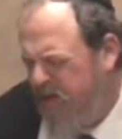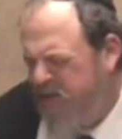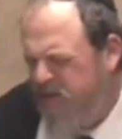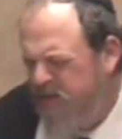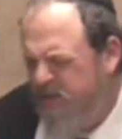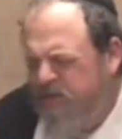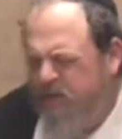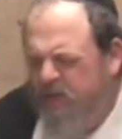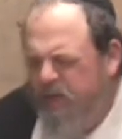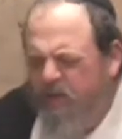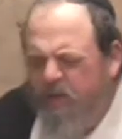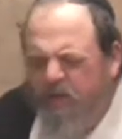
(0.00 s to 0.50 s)

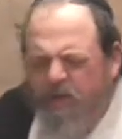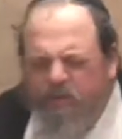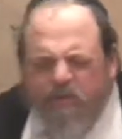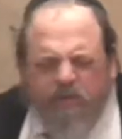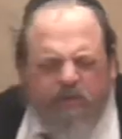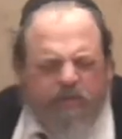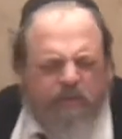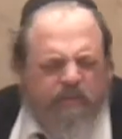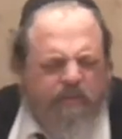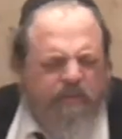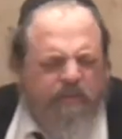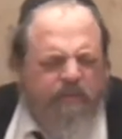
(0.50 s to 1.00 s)
So,
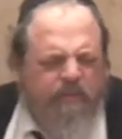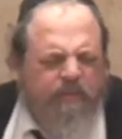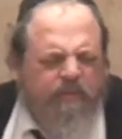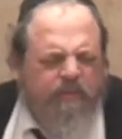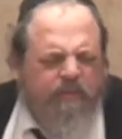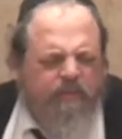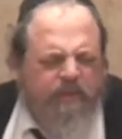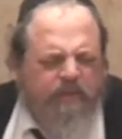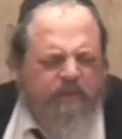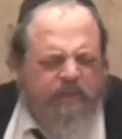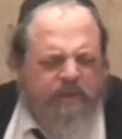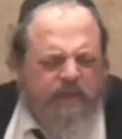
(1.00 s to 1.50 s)

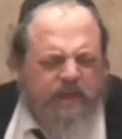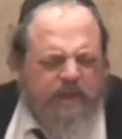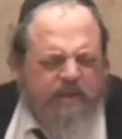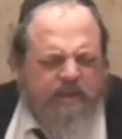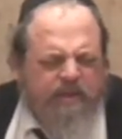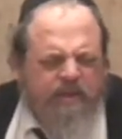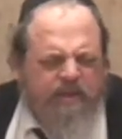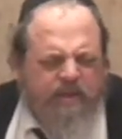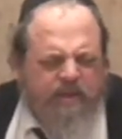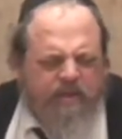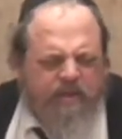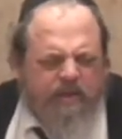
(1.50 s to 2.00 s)

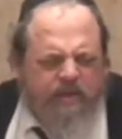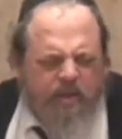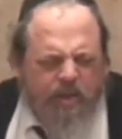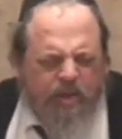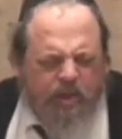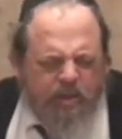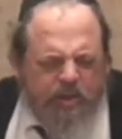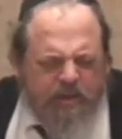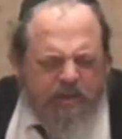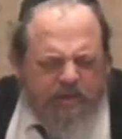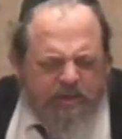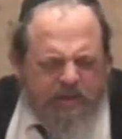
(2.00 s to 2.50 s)
since the
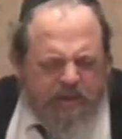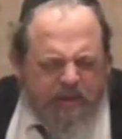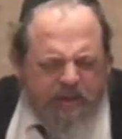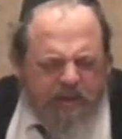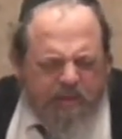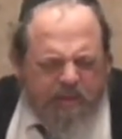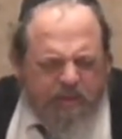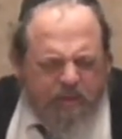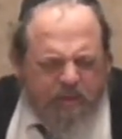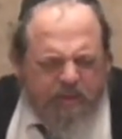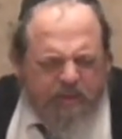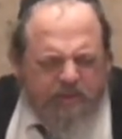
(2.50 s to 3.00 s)

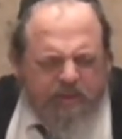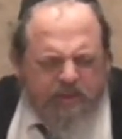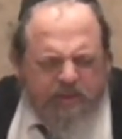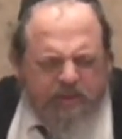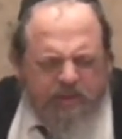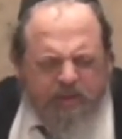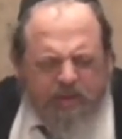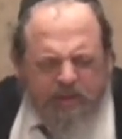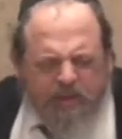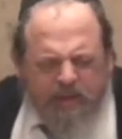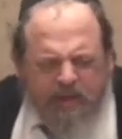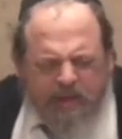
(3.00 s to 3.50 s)
Gemora said
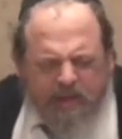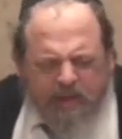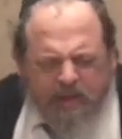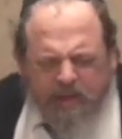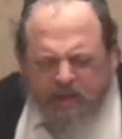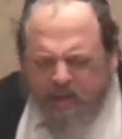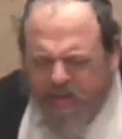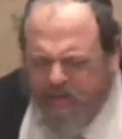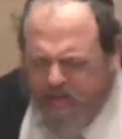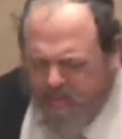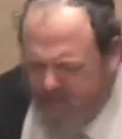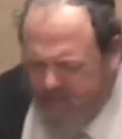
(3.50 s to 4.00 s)
you can,
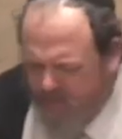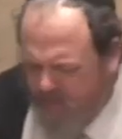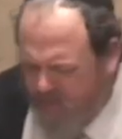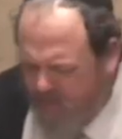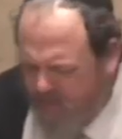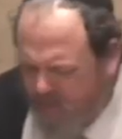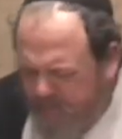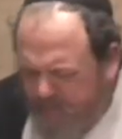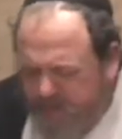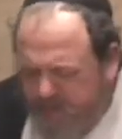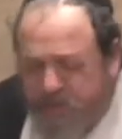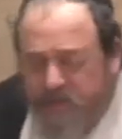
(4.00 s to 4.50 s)

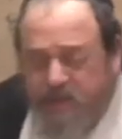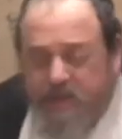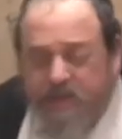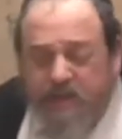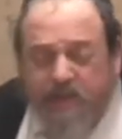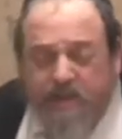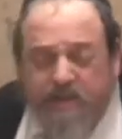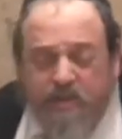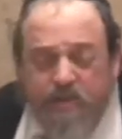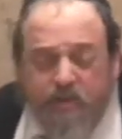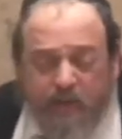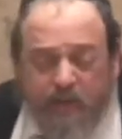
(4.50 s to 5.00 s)
the Mishnah
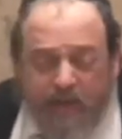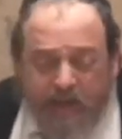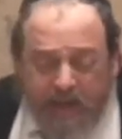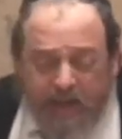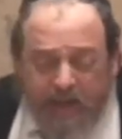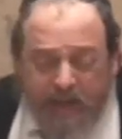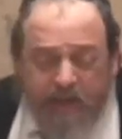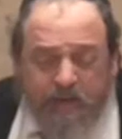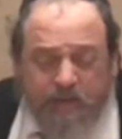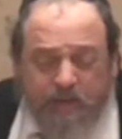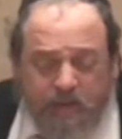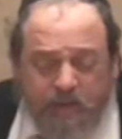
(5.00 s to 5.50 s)
says you
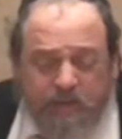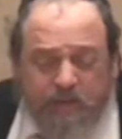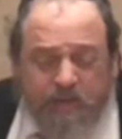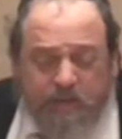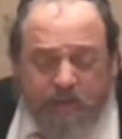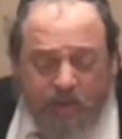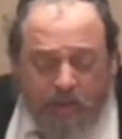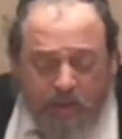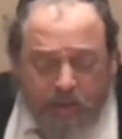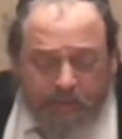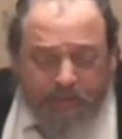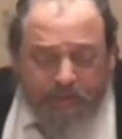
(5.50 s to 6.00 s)
can use a
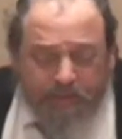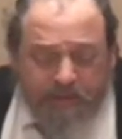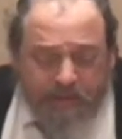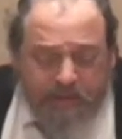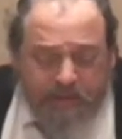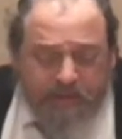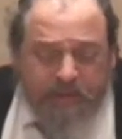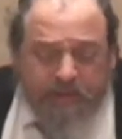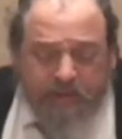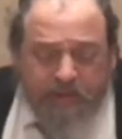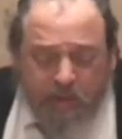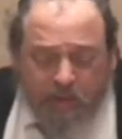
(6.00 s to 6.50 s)

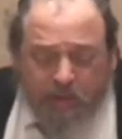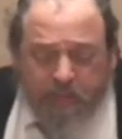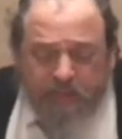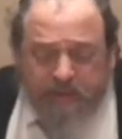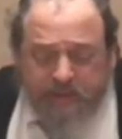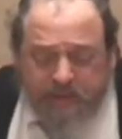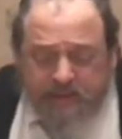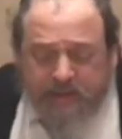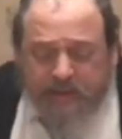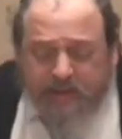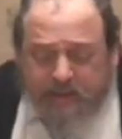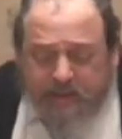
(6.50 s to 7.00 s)
kofitz, and
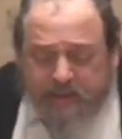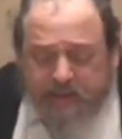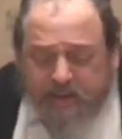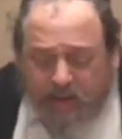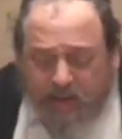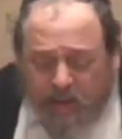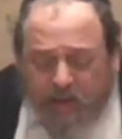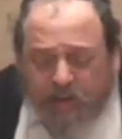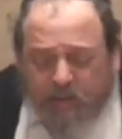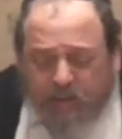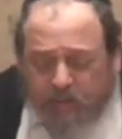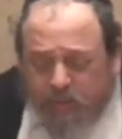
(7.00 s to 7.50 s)
kofitz is
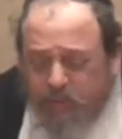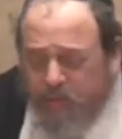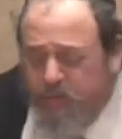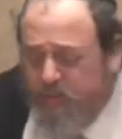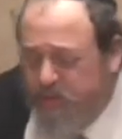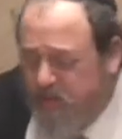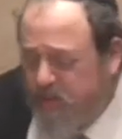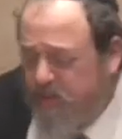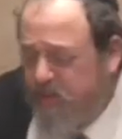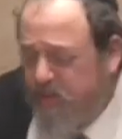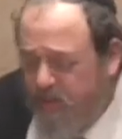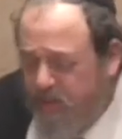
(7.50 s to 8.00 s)

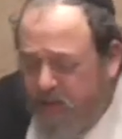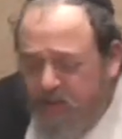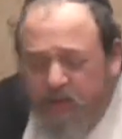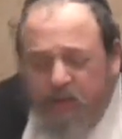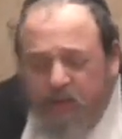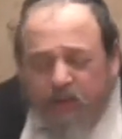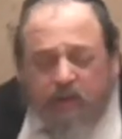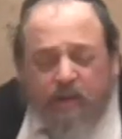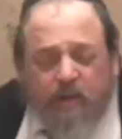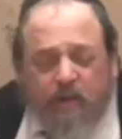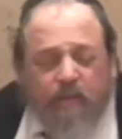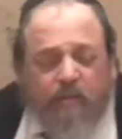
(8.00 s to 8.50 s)
zachrus,
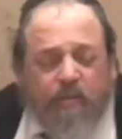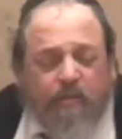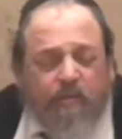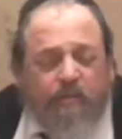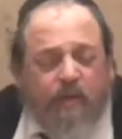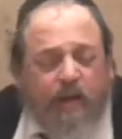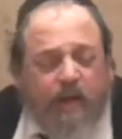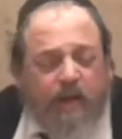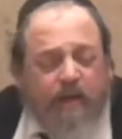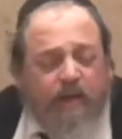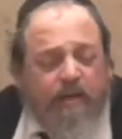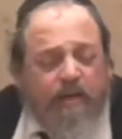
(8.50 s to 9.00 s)

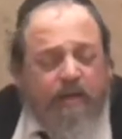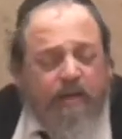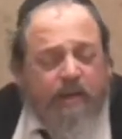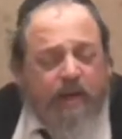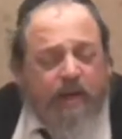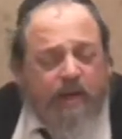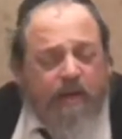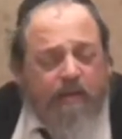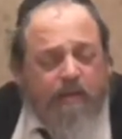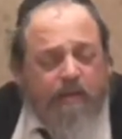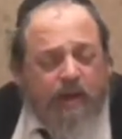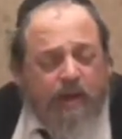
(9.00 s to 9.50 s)
right?
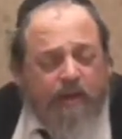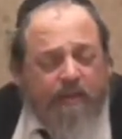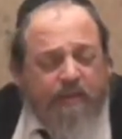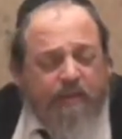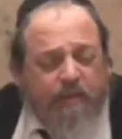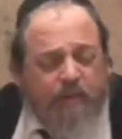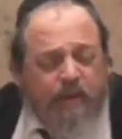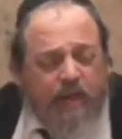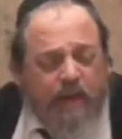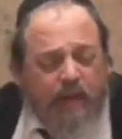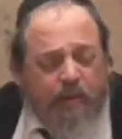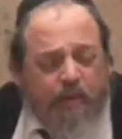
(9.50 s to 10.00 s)
That however
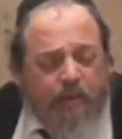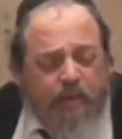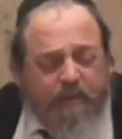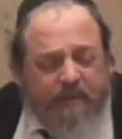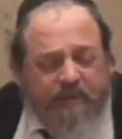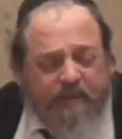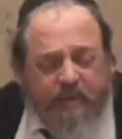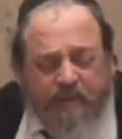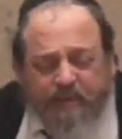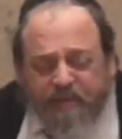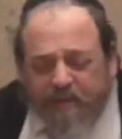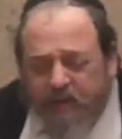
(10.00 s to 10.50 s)
we
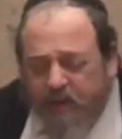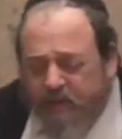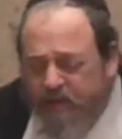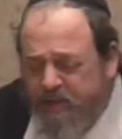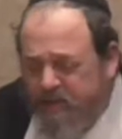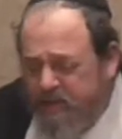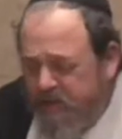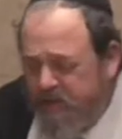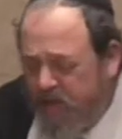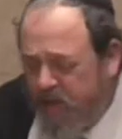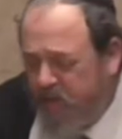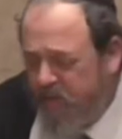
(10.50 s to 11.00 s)
define the
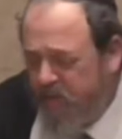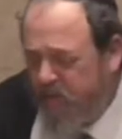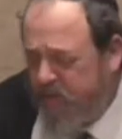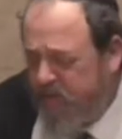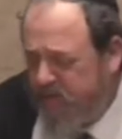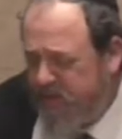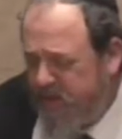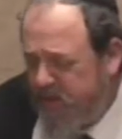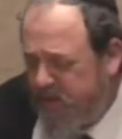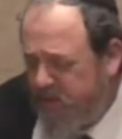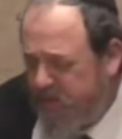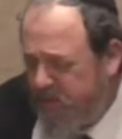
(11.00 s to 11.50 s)

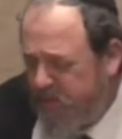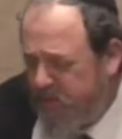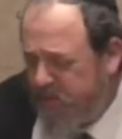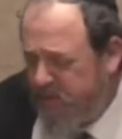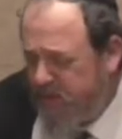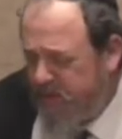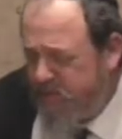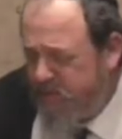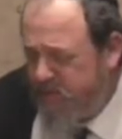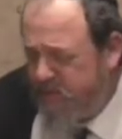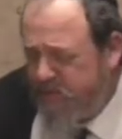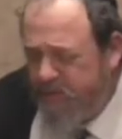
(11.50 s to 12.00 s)
zachrus thing, the
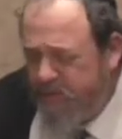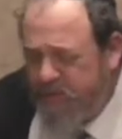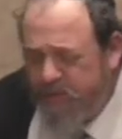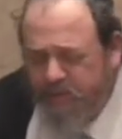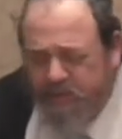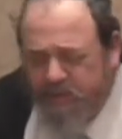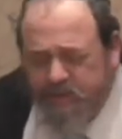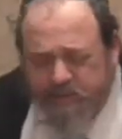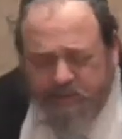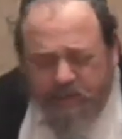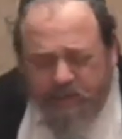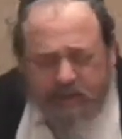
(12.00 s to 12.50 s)
Rashi before
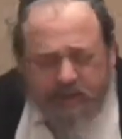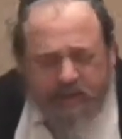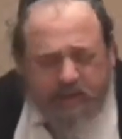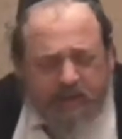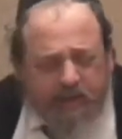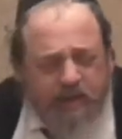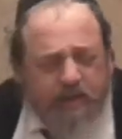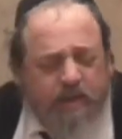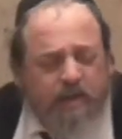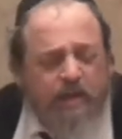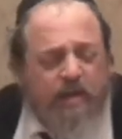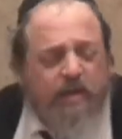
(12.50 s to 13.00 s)
explained
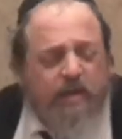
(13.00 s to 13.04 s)
it.